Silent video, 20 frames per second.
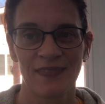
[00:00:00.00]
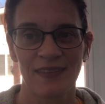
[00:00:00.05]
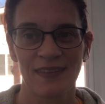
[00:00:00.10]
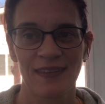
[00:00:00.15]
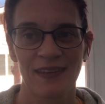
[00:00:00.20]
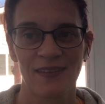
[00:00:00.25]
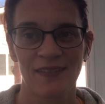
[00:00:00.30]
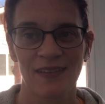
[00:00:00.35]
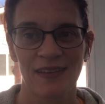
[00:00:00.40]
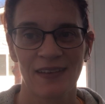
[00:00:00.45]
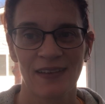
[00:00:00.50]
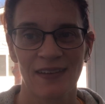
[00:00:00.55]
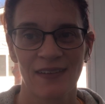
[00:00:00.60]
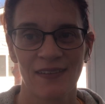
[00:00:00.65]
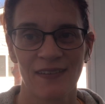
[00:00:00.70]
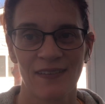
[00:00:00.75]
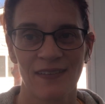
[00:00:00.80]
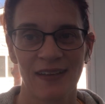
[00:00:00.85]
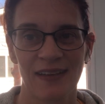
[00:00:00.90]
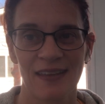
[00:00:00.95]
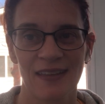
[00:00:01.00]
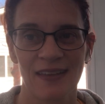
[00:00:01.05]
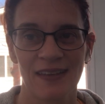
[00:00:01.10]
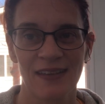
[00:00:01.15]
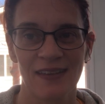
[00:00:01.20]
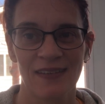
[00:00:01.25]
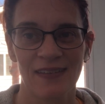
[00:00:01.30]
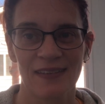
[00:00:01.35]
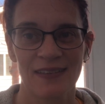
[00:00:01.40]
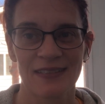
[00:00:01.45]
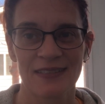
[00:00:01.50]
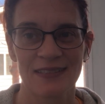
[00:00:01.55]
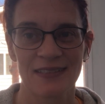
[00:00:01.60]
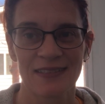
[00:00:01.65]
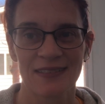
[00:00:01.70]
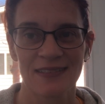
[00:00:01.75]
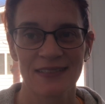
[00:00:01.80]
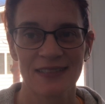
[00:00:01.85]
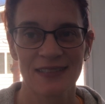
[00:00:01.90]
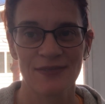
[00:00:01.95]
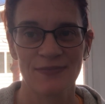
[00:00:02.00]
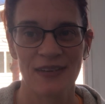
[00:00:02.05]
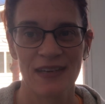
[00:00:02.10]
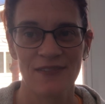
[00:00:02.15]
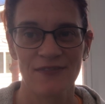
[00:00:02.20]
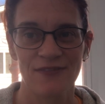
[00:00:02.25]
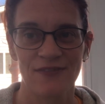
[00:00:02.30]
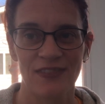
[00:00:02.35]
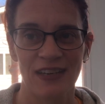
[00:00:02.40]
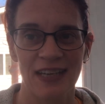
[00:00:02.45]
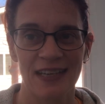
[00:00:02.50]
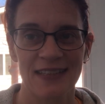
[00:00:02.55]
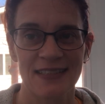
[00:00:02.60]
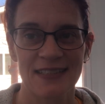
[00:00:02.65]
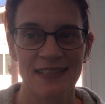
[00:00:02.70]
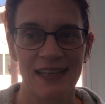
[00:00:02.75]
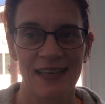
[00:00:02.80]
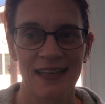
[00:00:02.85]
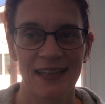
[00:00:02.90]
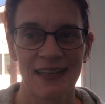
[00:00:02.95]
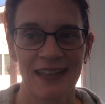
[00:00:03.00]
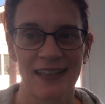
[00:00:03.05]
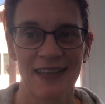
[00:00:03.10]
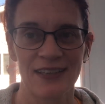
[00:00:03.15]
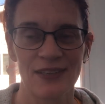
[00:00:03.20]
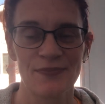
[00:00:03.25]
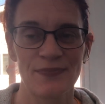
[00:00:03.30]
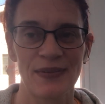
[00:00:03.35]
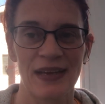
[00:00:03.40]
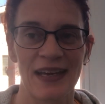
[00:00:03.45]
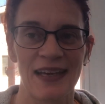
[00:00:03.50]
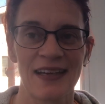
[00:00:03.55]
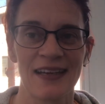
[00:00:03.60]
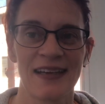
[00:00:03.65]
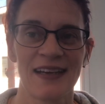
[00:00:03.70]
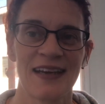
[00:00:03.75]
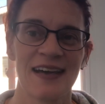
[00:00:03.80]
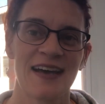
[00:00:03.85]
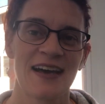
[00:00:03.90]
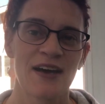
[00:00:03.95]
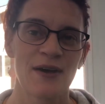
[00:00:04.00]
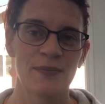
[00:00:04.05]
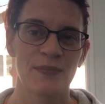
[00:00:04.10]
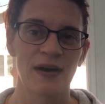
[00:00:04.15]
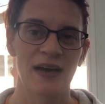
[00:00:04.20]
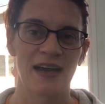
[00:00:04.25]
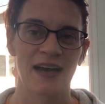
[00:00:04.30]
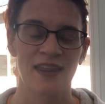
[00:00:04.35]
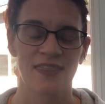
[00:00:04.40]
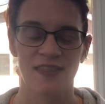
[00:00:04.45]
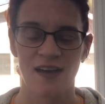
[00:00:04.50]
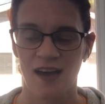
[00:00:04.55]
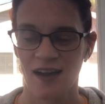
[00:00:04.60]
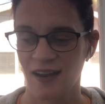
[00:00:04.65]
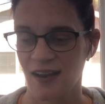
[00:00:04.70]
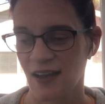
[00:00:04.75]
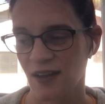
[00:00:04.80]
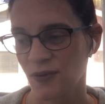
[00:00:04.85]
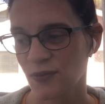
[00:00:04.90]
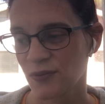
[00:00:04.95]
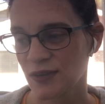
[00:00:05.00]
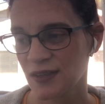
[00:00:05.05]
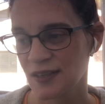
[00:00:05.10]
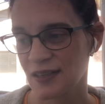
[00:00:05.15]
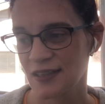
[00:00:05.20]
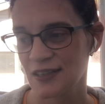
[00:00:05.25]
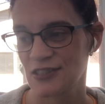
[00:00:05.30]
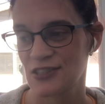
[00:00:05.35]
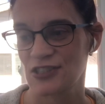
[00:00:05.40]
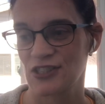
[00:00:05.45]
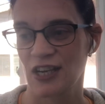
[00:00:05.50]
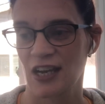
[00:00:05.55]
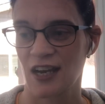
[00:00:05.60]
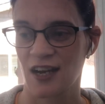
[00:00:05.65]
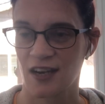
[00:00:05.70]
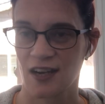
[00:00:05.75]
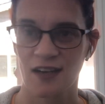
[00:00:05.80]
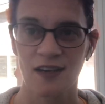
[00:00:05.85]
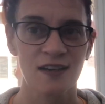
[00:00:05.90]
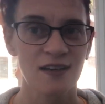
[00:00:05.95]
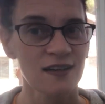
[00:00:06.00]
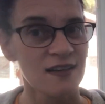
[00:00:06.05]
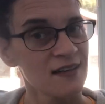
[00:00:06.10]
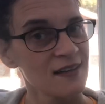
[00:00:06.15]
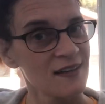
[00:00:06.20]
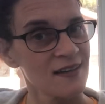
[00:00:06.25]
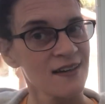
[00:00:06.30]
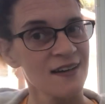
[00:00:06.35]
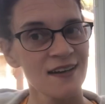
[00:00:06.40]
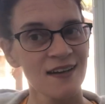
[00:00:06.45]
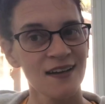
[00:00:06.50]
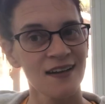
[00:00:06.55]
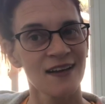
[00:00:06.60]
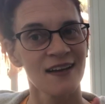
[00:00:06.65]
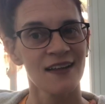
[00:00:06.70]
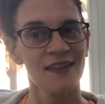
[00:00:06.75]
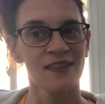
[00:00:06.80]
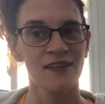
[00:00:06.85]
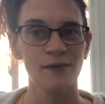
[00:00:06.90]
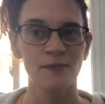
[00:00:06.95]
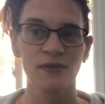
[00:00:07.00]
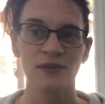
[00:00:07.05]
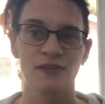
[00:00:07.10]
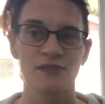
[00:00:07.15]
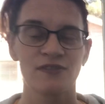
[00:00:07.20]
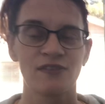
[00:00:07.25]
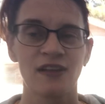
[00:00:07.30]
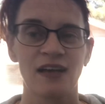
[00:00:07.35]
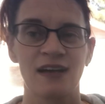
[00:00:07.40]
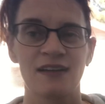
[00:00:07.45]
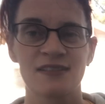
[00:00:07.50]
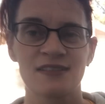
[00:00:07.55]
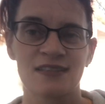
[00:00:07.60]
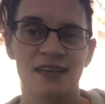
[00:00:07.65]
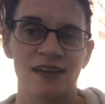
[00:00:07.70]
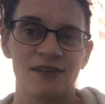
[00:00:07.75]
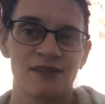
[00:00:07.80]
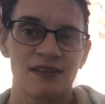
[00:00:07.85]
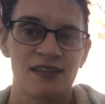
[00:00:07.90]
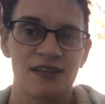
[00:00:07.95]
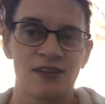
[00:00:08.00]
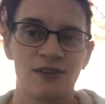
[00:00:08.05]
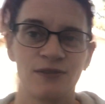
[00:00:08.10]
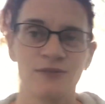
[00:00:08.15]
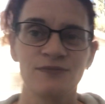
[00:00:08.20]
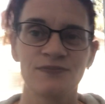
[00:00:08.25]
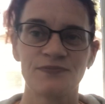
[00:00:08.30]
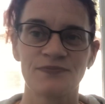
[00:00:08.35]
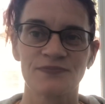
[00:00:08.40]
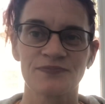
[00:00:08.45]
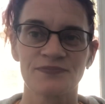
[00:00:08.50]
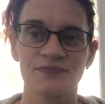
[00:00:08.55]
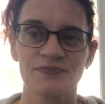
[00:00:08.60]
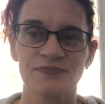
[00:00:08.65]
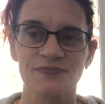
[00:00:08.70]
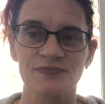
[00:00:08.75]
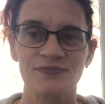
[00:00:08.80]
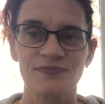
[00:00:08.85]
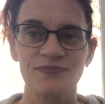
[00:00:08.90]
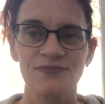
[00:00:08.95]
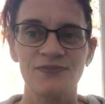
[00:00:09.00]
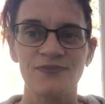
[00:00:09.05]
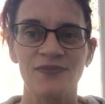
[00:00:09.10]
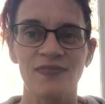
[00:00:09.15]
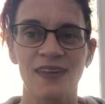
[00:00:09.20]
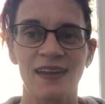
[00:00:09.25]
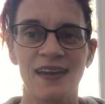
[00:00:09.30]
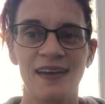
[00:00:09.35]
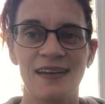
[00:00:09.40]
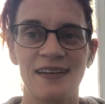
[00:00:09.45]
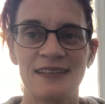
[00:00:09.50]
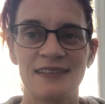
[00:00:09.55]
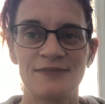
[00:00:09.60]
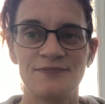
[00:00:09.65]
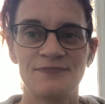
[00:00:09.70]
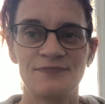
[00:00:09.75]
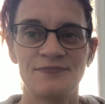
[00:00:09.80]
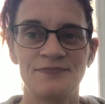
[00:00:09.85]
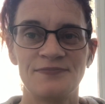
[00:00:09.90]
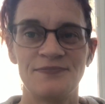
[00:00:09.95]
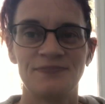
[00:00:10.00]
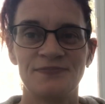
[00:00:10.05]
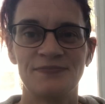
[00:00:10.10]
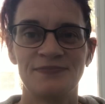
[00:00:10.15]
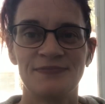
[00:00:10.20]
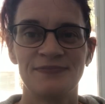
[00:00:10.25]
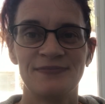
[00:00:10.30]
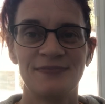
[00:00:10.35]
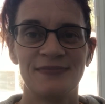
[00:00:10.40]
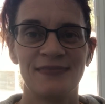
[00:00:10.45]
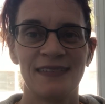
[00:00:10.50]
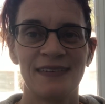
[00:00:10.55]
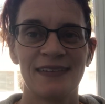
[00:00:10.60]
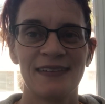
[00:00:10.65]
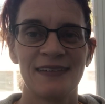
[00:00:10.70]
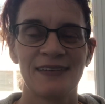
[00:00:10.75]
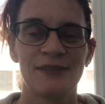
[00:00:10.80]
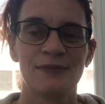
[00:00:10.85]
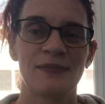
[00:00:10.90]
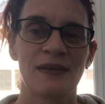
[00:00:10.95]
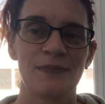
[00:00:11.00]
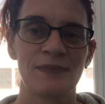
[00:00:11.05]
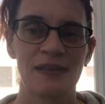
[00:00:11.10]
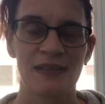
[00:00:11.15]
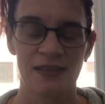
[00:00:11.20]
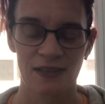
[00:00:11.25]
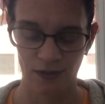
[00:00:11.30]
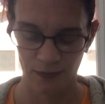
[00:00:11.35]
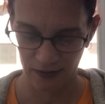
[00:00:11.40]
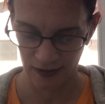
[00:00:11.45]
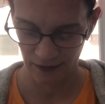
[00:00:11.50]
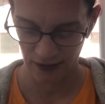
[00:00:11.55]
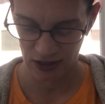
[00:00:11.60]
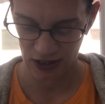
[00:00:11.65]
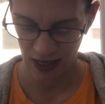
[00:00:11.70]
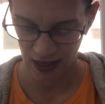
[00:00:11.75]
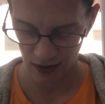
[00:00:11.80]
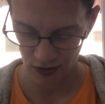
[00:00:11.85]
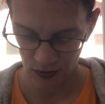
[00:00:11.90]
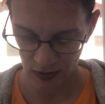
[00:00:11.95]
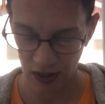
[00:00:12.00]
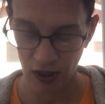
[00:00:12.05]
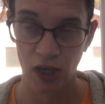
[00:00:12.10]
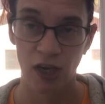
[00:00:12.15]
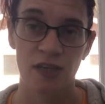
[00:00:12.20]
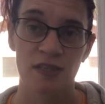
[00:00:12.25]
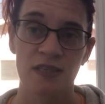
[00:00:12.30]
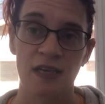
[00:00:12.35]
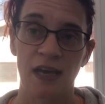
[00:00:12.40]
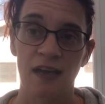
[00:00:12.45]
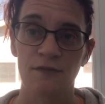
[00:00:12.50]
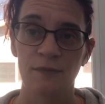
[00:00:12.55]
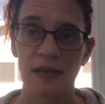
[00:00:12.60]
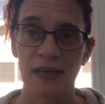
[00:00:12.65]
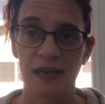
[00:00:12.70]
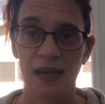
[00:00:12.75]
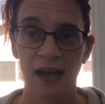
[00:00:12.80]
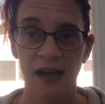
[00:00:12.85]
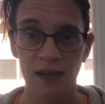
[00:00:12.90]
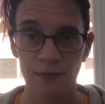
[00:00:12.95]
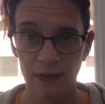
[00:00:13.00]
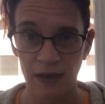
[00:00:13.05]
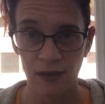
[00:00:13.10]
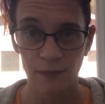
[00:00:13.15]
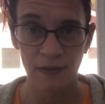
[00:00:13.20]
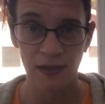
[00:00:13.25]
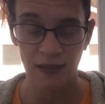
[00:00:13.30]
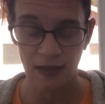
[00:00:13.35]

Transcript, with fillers: there we go. I think you can still see my face a little bit, but I thought I would share the beautiful outside with you. Um, might be a little bit of a challenge with the cards. I have my iPad in my